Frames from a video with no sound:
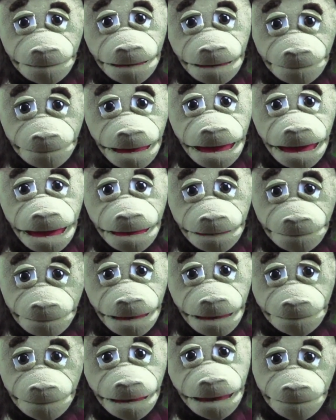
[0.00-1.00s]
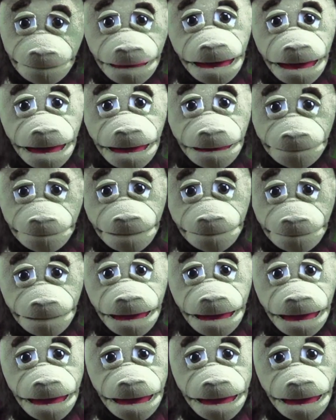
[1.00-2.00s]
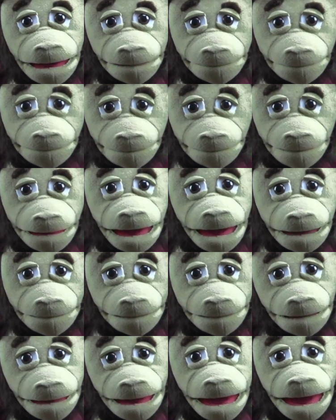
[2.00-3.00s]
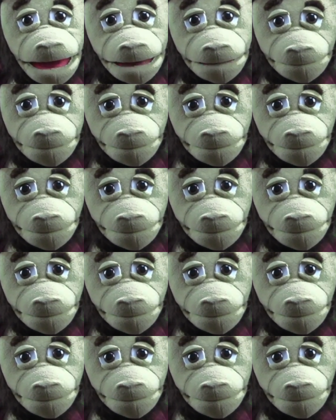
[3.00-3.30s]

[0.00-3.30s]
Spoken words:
implants to give her bigger assets.